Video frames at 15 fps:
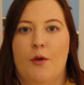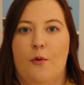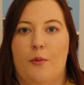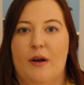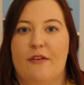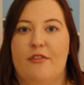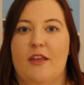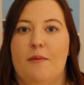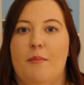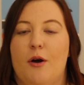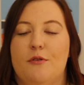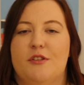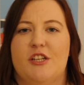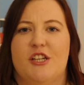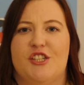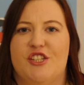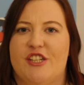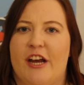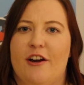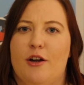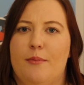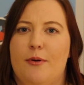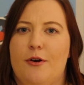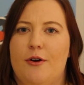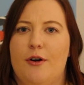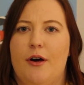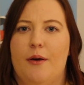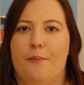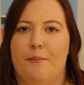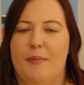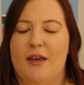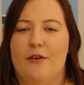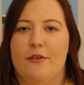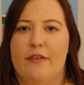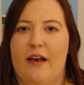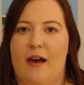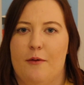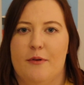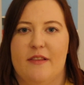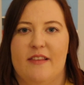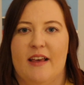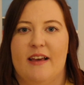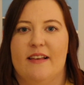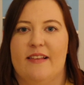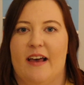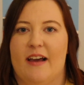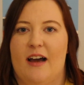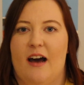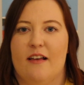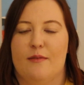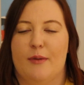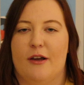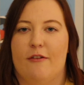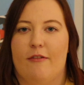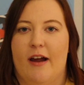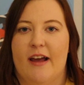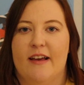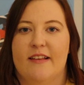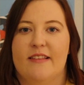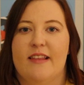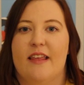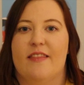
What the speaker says: One of the most shareable meals, I would say, is at Cosmic Rays.